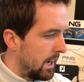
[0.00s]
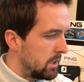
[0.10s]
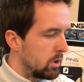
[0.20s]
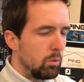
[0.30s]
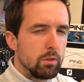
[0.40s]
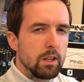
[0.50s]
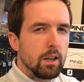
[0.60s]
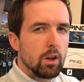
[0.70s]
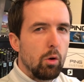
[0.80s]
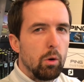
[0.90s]
I don't think
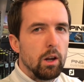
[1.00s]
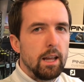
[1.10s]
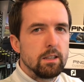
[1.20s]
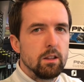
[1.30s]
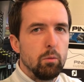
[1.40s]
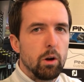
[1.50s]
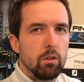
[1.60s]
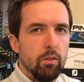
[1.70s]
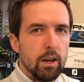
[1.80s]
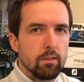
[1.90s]
I got one less than
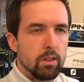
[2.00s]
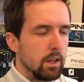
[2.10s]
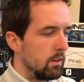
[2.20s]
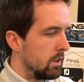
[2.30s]
105 there.